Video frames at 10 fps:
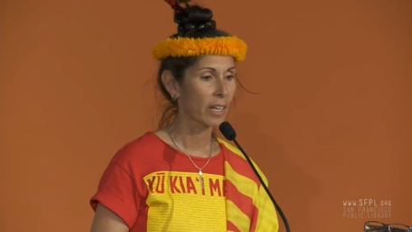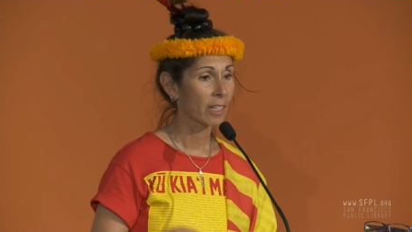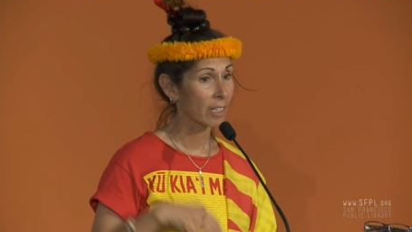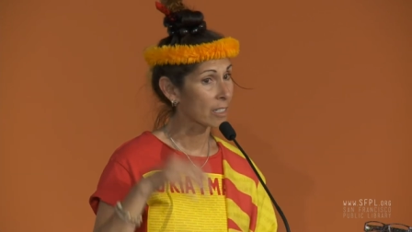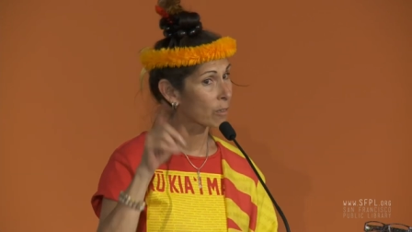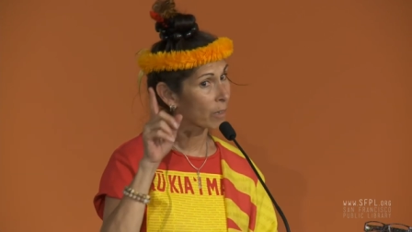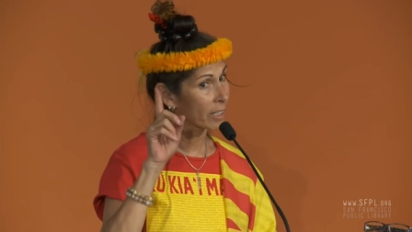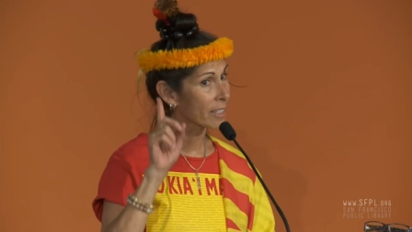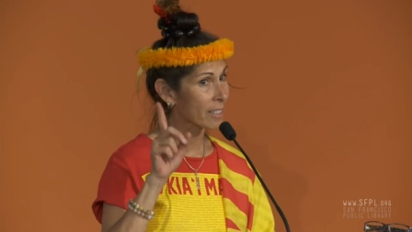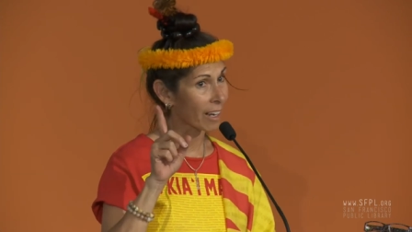Because
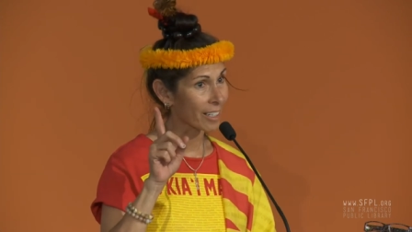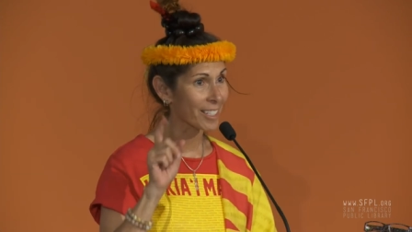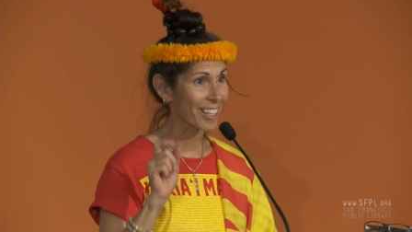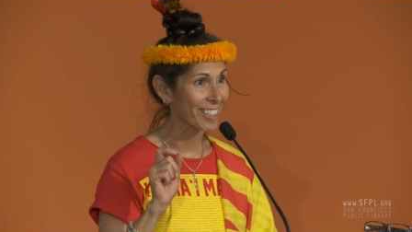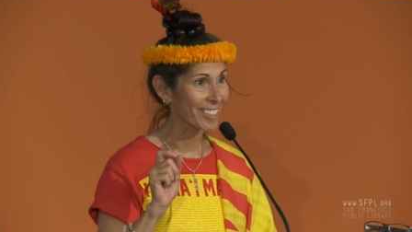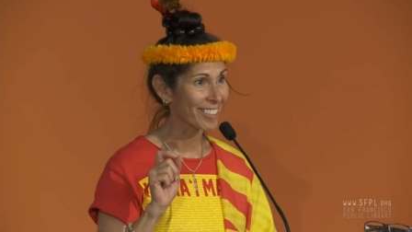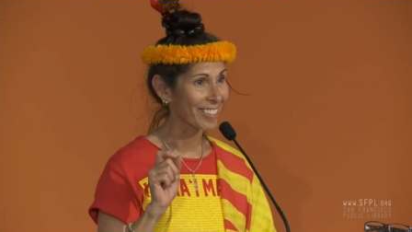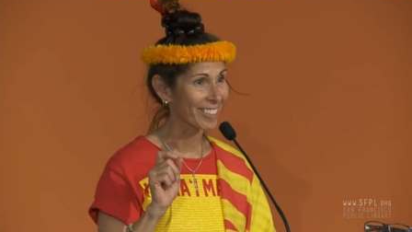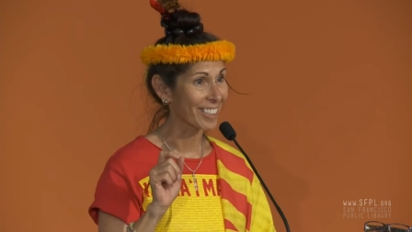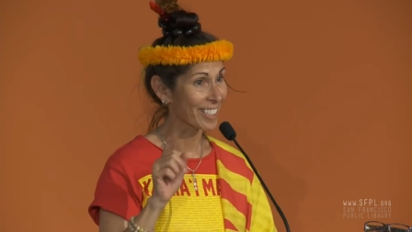Hawaii is not a state.
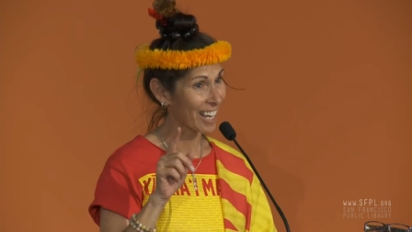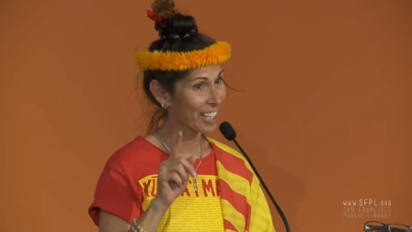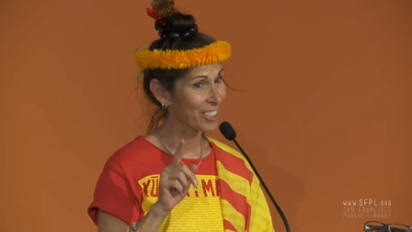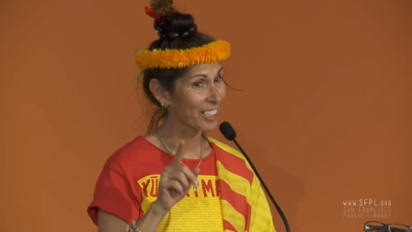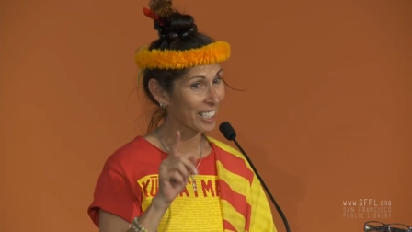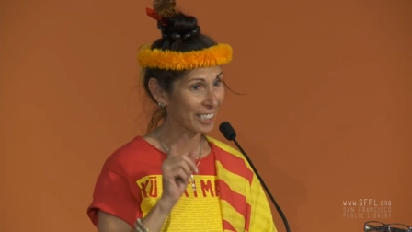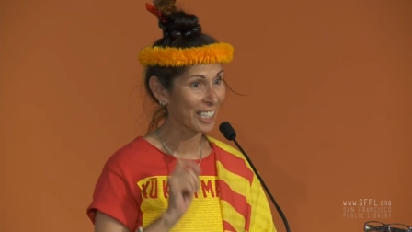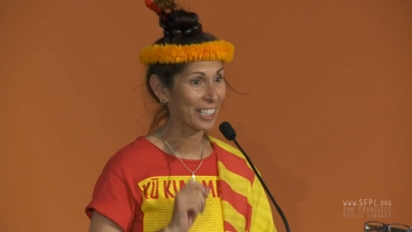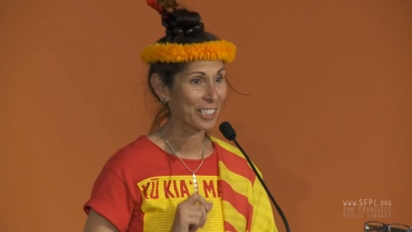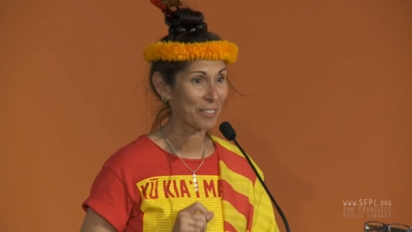It is actually a
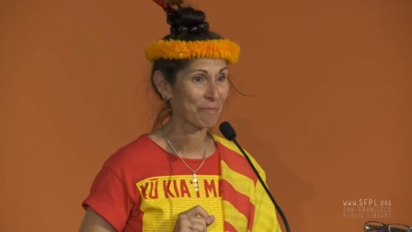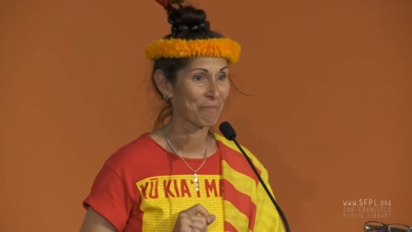kingdom.